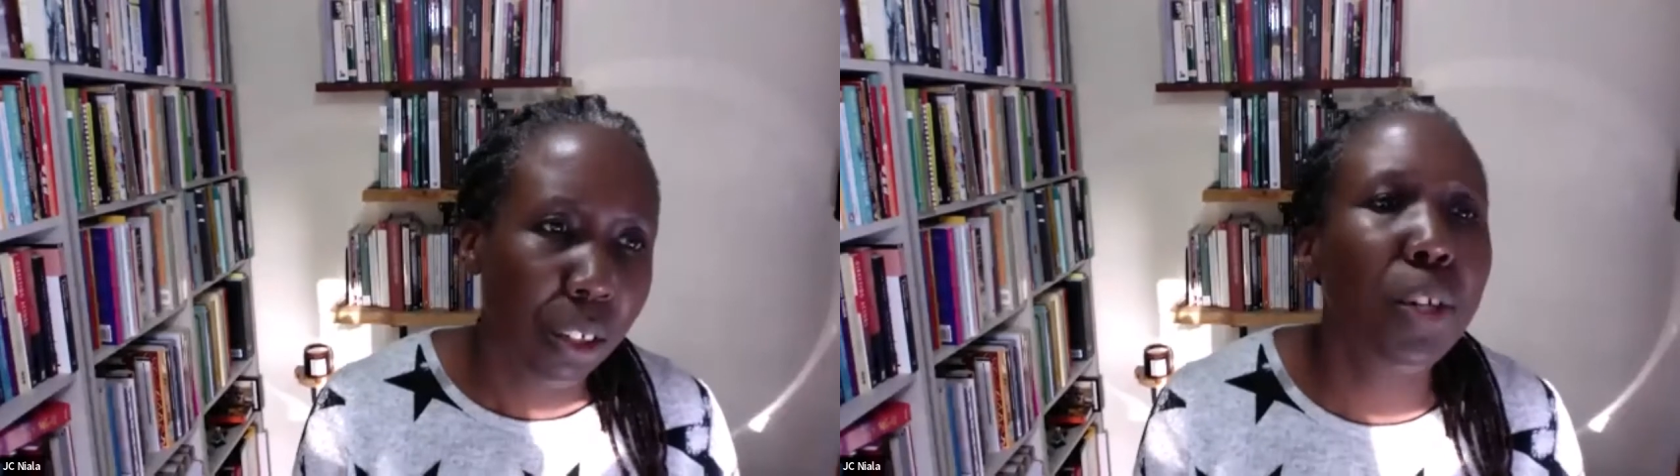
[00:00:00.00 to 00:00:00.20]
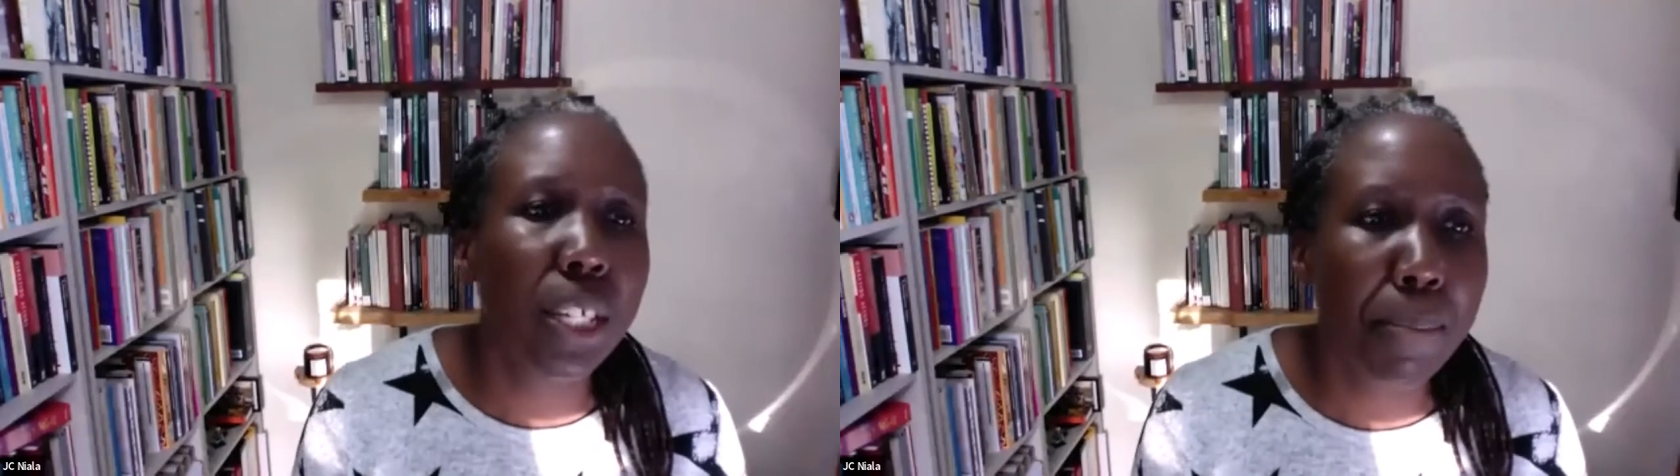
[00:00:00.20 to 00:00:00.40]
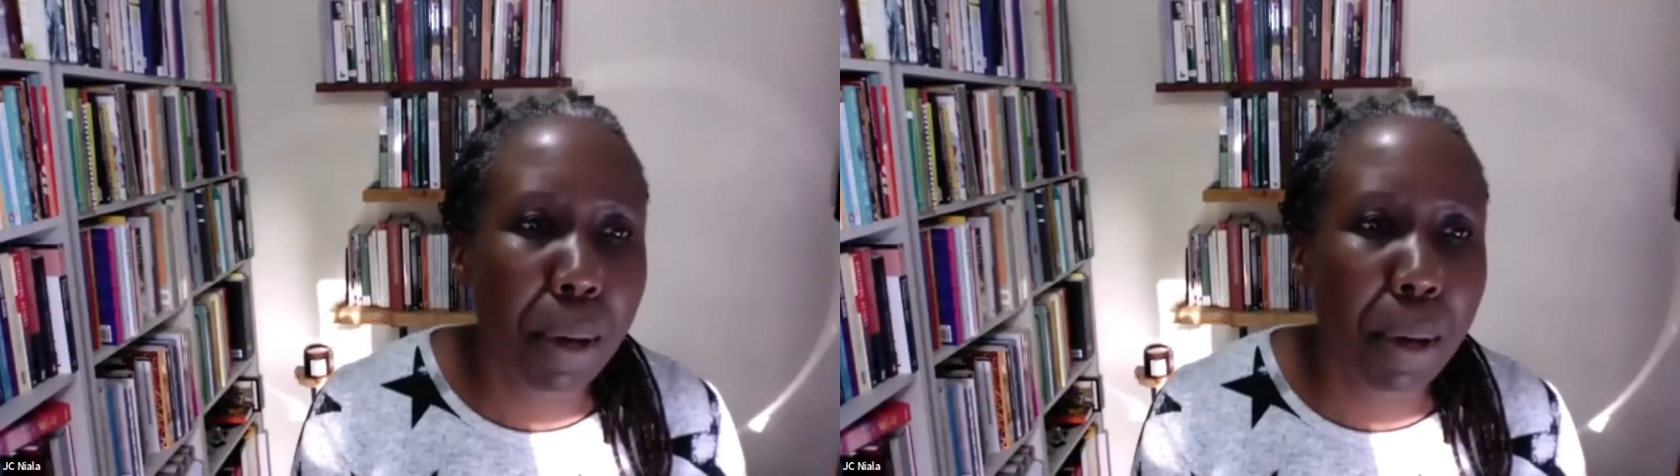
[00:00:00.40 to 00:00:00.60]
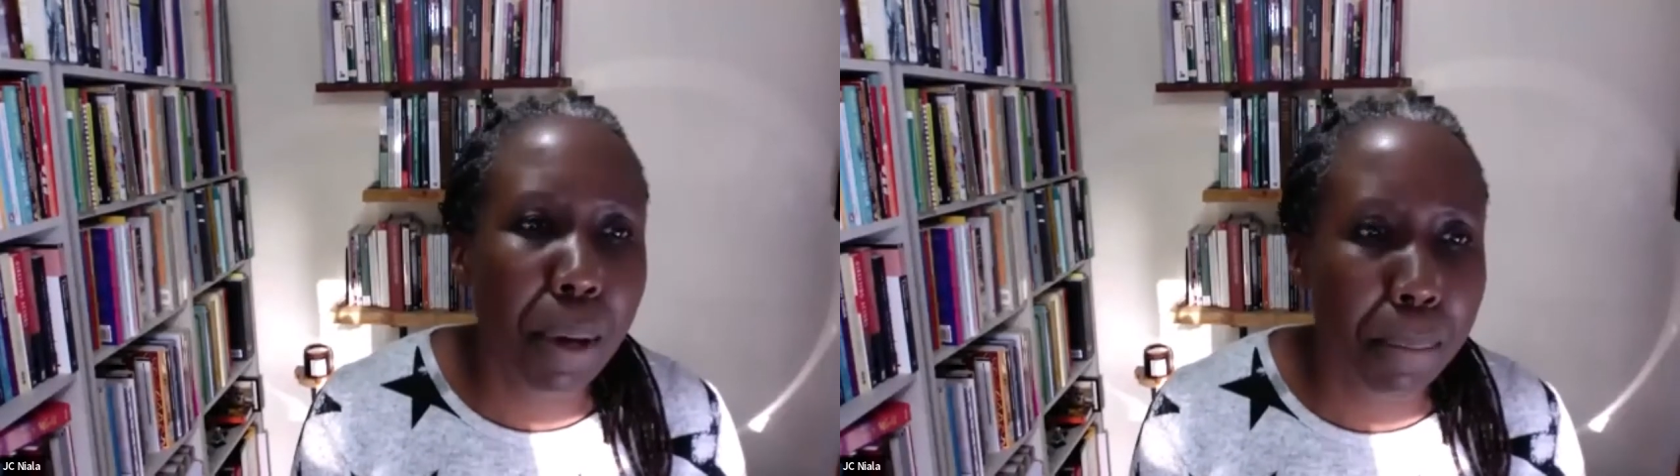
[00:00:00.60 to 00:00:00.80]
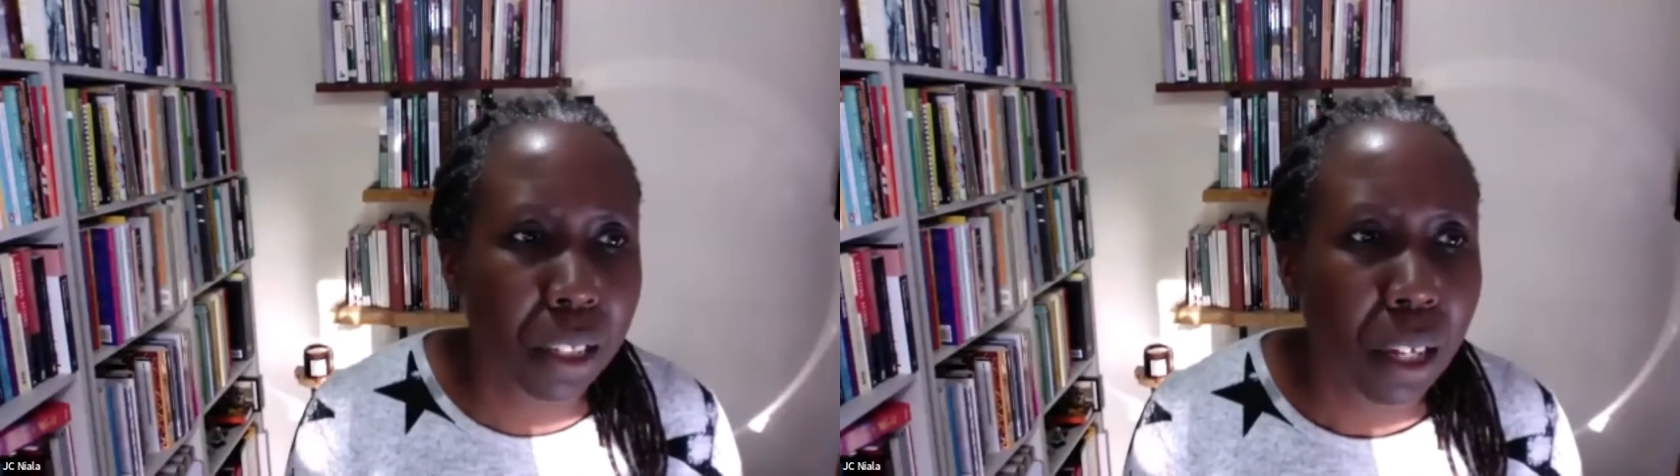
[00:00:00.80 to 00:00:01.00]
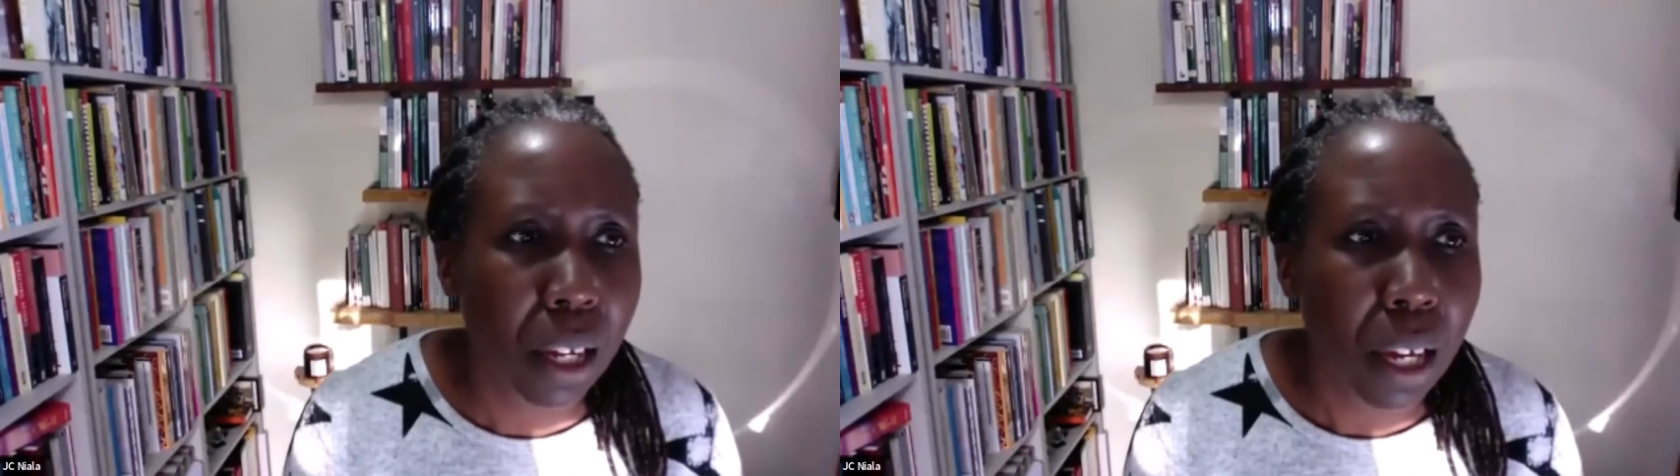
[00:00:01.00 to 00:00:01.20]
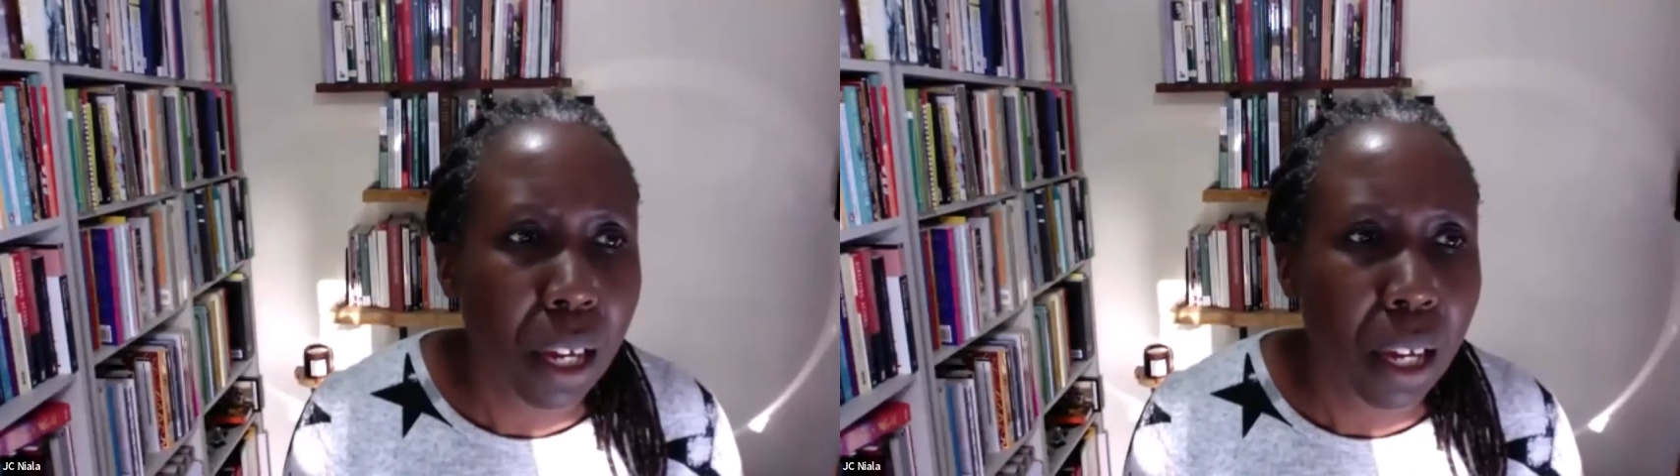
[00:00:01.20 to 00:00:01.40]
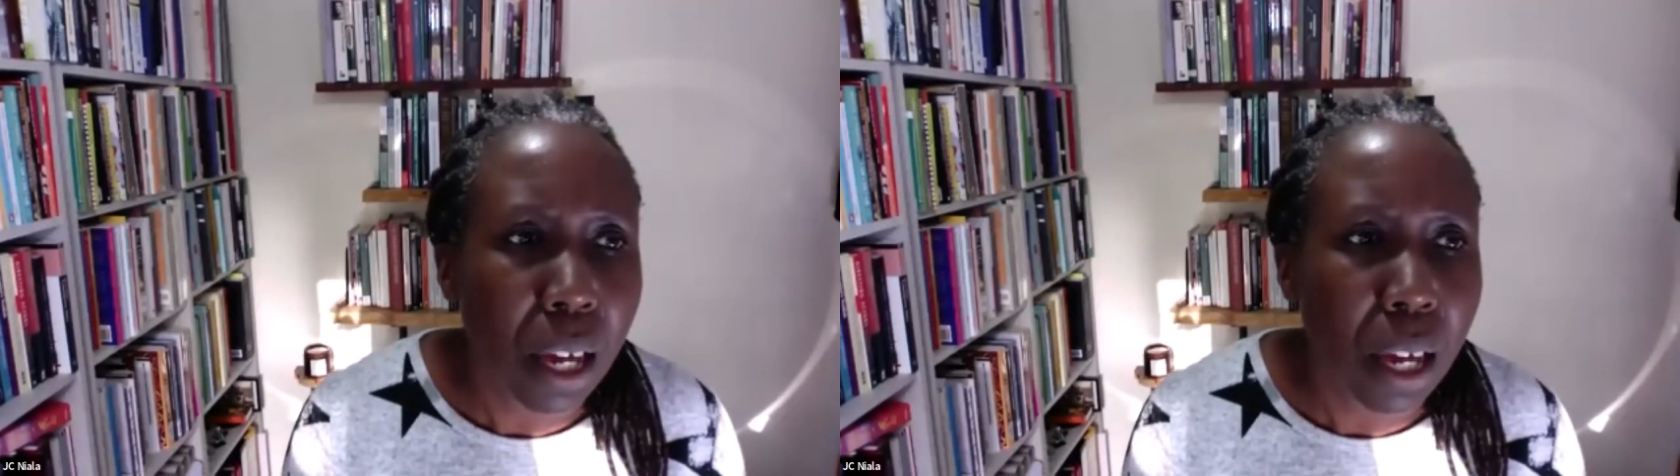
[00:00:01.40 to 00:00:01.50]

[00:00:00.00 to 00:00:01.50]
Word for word: to community members.